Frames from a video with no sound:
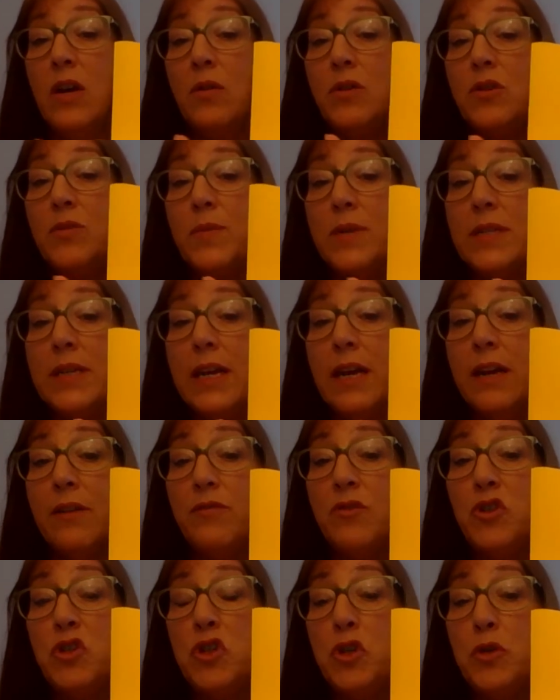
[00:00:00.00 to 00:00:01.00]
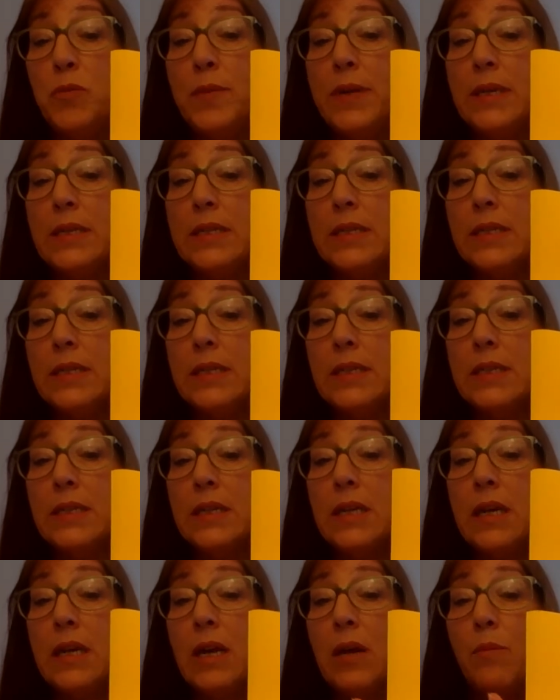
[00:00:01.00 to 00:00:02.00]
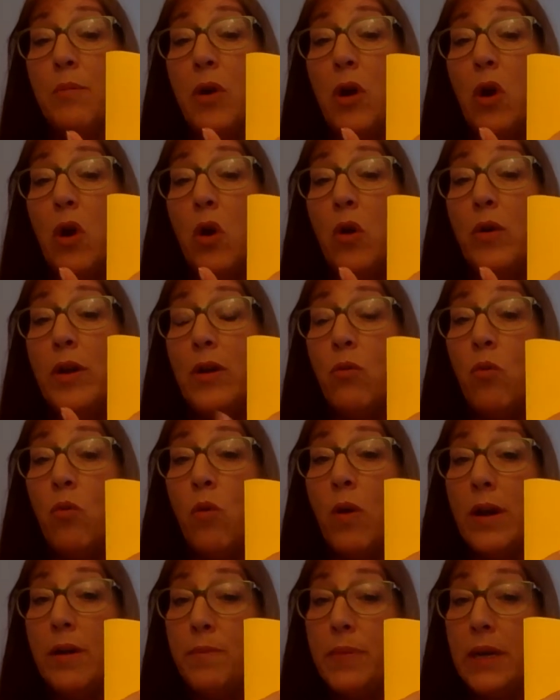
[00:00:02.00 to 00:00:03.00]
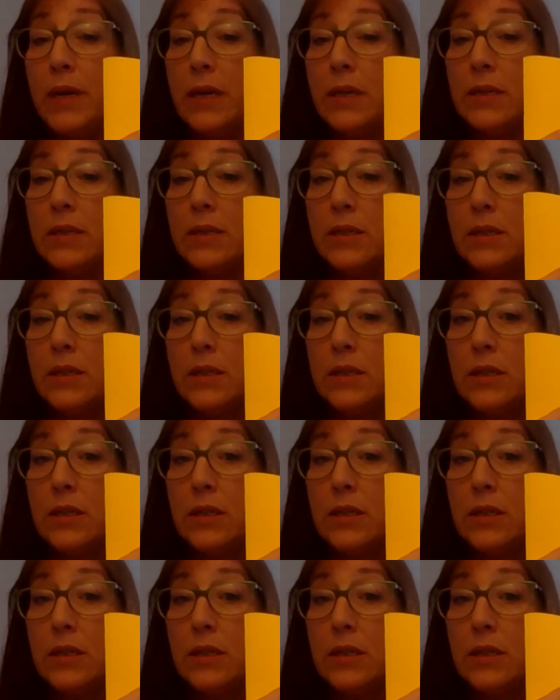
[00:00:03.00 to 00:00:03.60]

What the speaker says: which means I have 2 pieces, but only 1 piece